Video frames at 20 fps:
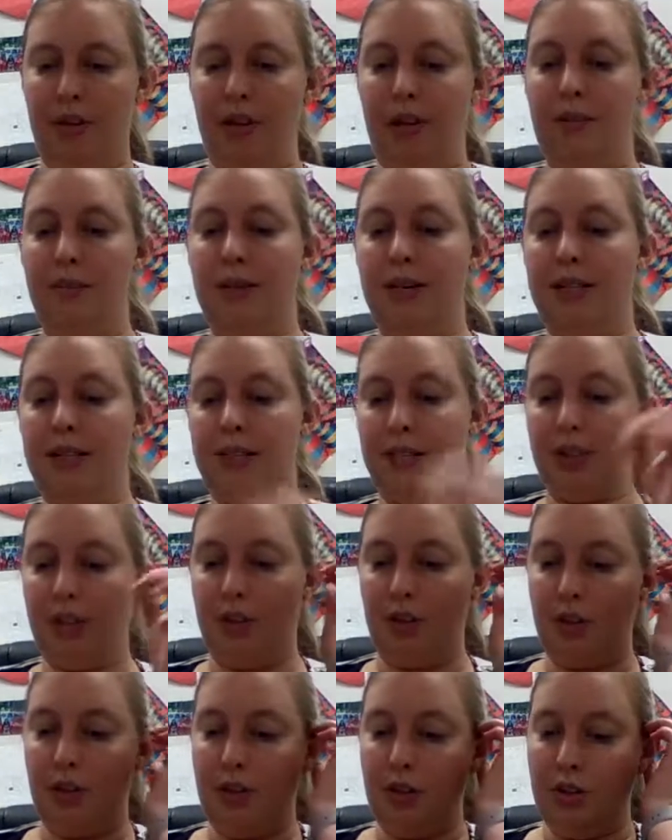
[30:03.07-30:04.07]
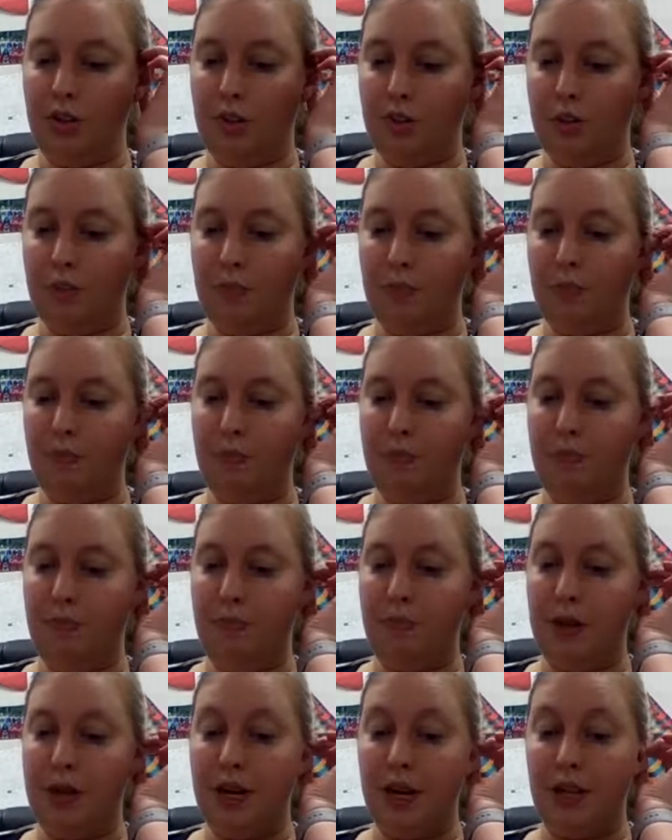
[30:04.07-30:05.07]
My sister, who had
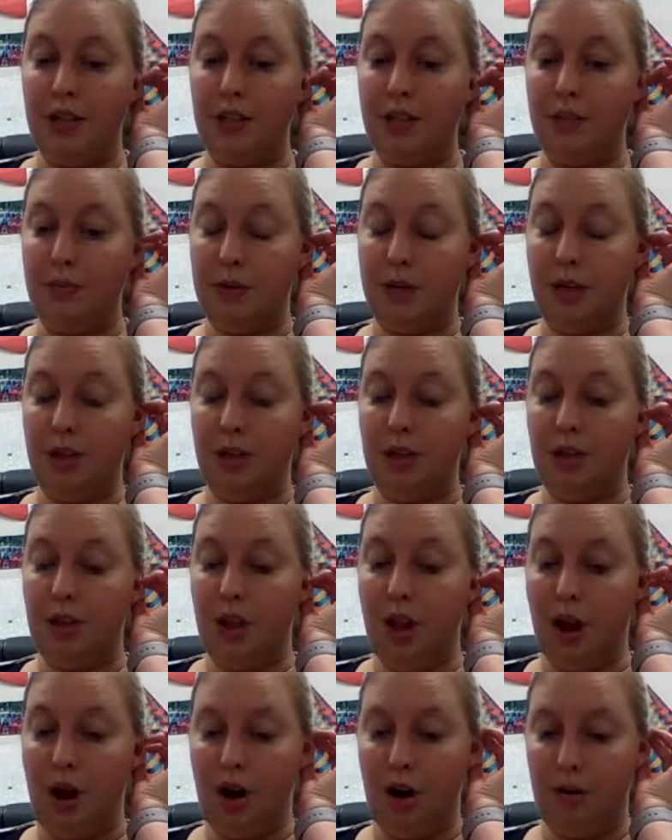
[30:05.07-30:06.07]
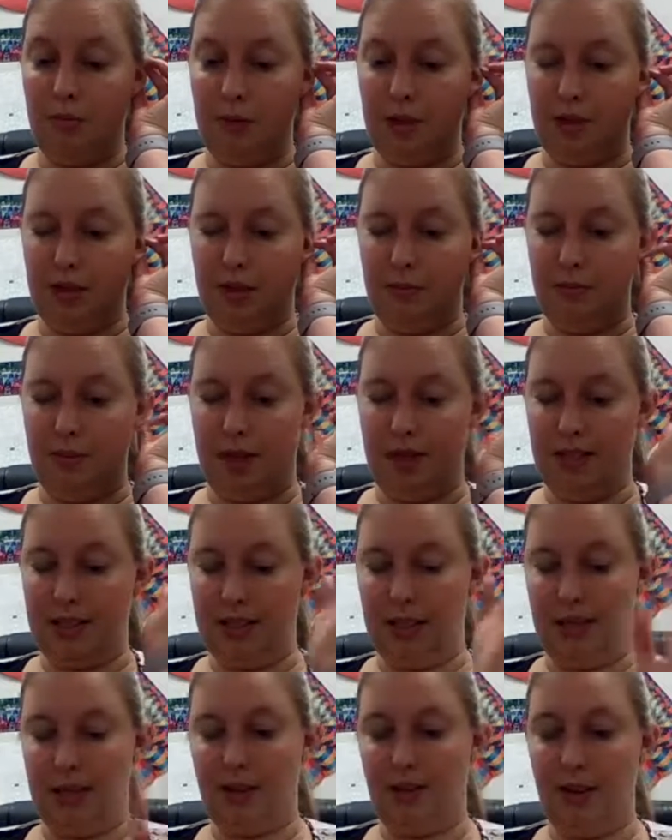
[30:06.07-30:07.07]
begun to be alarmingly
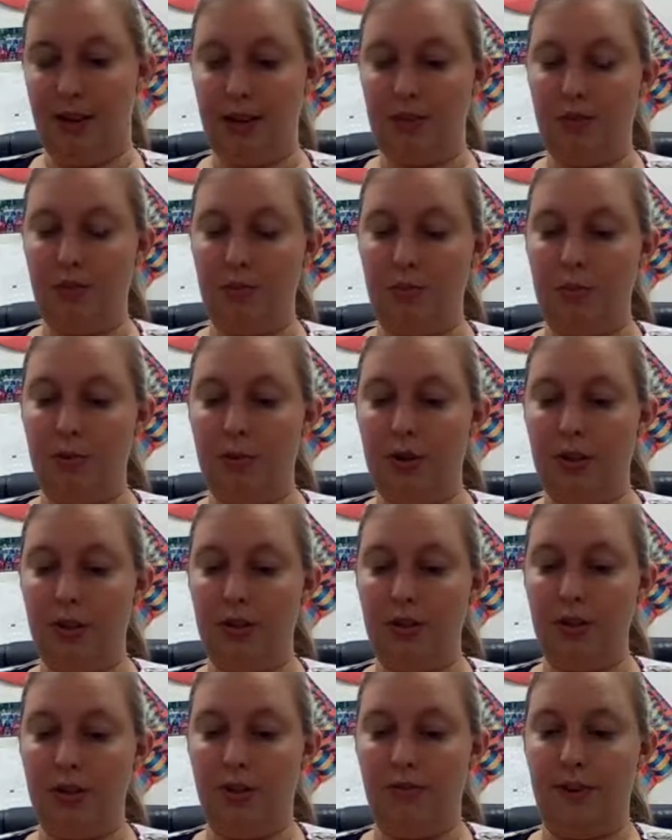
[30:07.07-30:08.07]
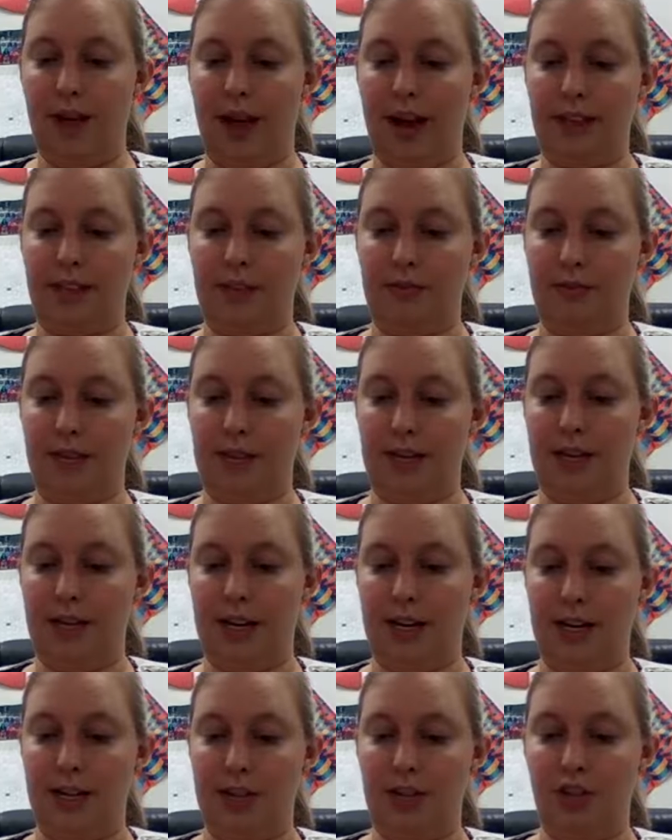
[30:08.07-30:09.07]
meditative, had to employ herself actively in
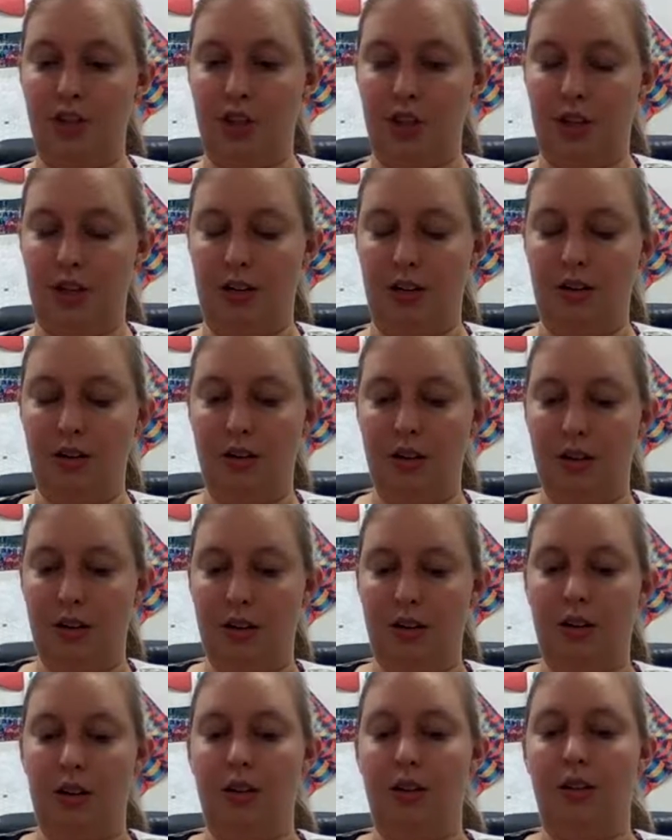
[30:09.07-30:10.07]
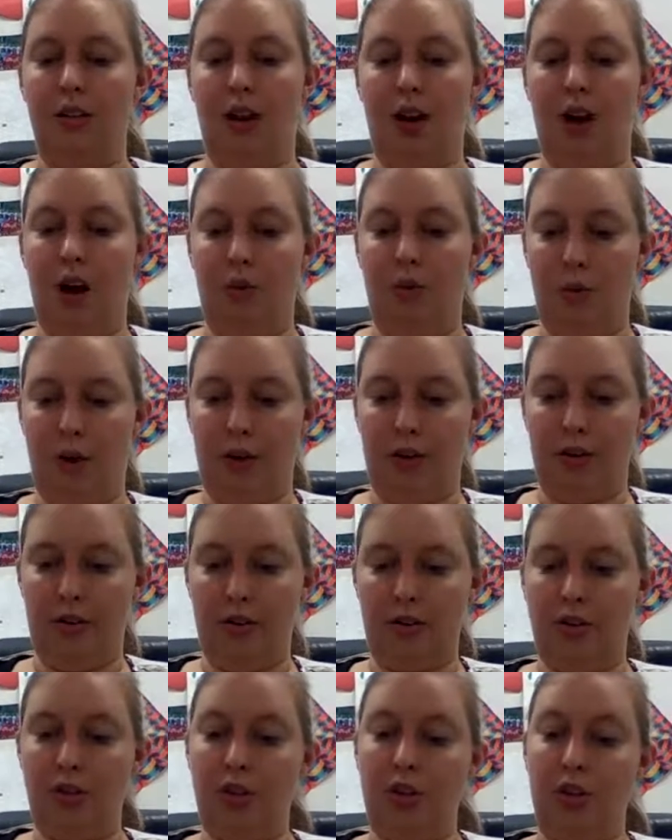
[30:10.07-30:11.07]
getting the gin, the hot water, the
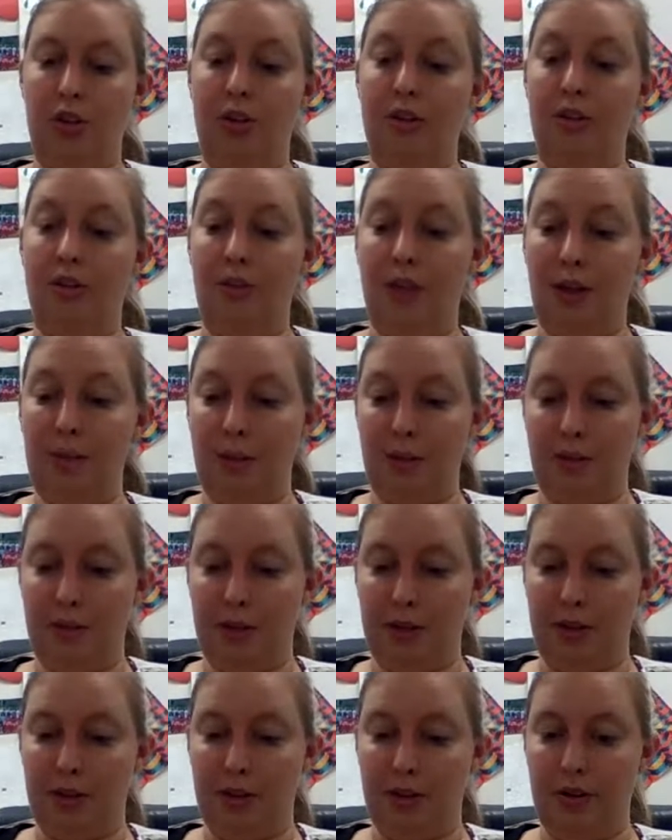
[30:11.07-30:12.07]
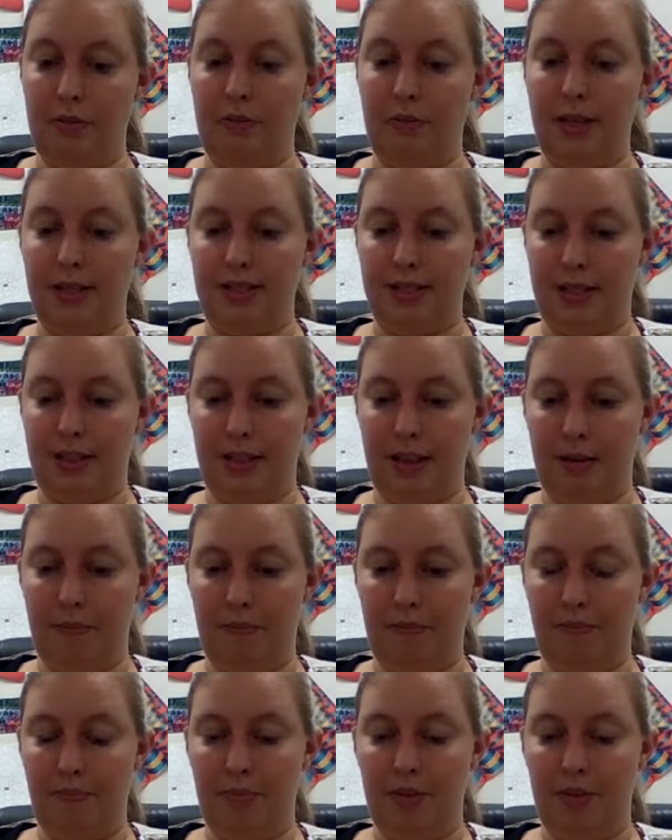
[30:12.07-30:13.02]
sugar, and the lemon peel, and mixing them.